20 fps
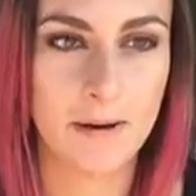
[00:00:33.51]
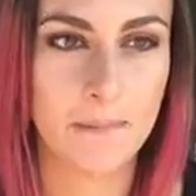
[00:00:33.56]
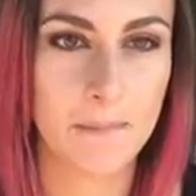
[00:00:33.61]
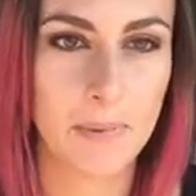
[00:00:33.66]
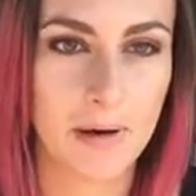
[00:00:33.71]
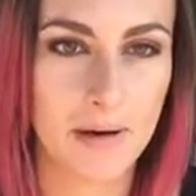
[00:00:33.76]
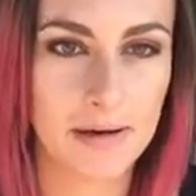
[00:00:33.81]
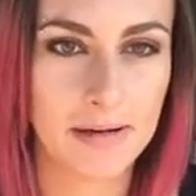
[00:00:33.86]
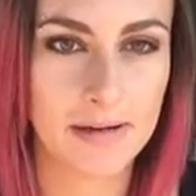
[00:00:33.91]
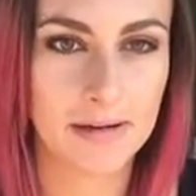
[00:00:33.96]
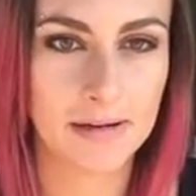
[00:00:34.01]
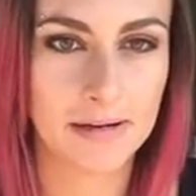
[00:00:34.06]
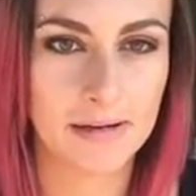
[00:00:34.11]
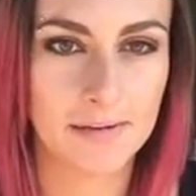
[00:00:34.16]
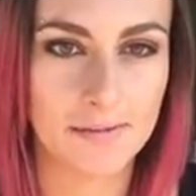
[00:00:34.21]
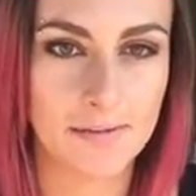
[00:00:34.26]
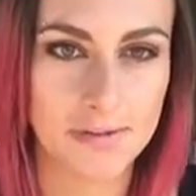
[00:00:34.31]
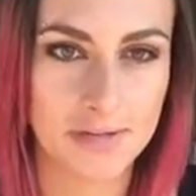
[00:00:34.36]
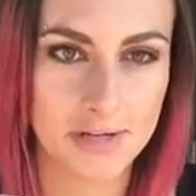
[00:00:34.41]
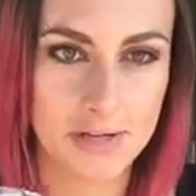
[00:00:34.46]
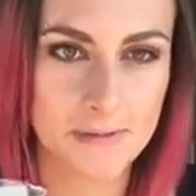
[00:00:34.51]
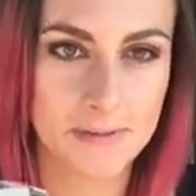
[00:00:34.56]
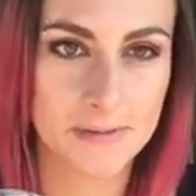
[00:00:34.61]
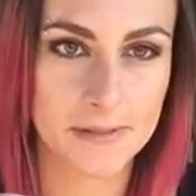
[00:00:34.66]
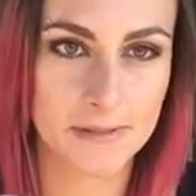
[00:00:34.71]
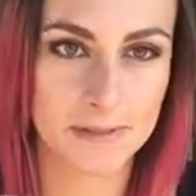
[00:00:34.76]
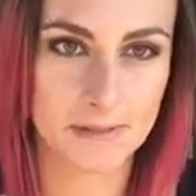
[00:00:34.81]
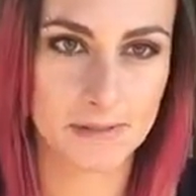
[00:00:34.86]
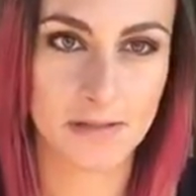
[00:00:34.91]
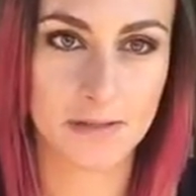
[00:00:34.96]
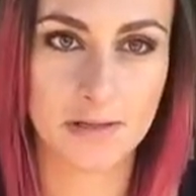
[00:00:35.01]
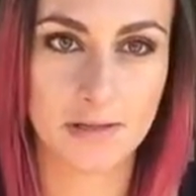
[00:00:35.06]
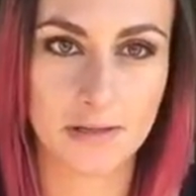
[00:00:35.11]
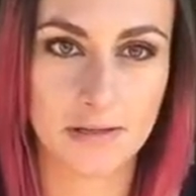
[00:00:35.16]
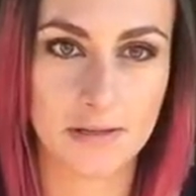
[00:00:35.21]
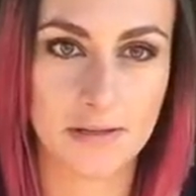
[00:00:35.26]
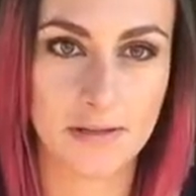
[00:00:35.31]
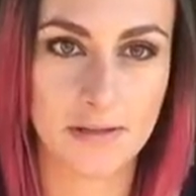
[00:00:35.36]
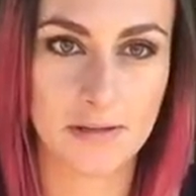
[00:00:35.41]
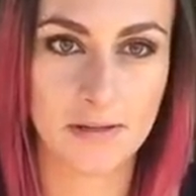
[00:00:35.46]
buying the cheapest
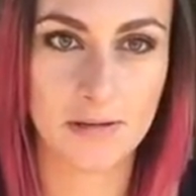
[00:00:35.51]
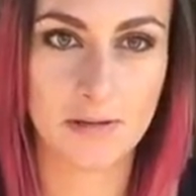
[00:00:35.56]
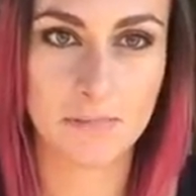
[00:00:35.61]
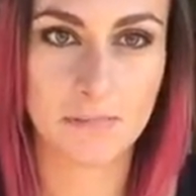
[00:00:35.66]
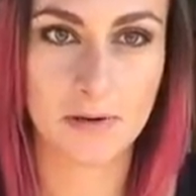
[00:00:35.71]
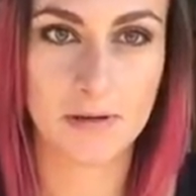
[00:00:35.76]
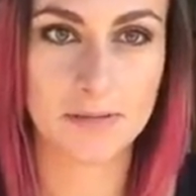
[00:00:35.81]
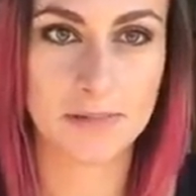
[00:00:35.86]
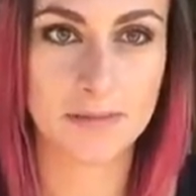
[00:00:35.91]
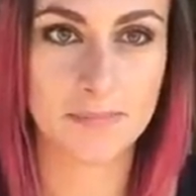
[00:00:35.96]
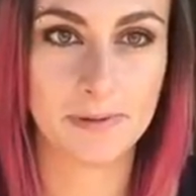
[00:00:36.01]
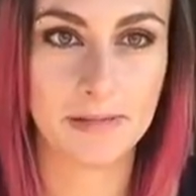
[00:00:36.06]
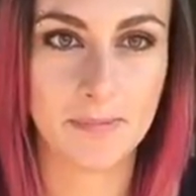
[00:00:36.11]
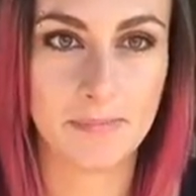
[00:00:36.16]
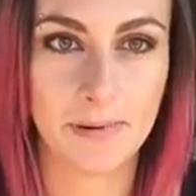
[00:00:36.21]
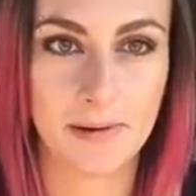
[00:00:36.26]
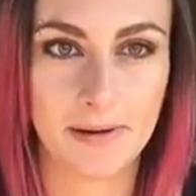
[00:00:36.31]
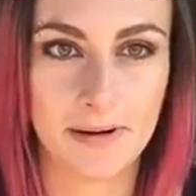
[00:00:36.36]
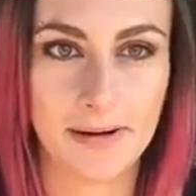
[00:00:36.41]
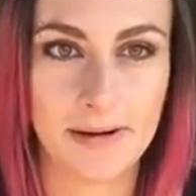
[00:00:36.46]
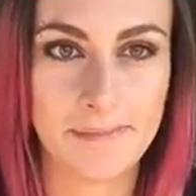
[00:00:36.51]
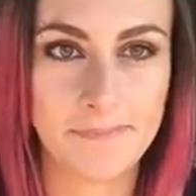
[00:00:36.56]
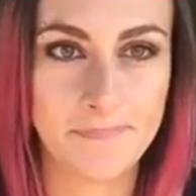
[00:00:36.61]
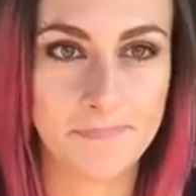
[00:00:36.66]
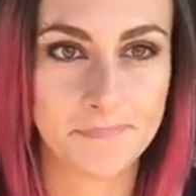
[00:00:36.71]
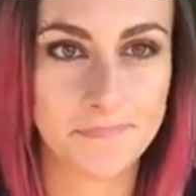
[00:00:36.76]
conditioner that you can possibly buy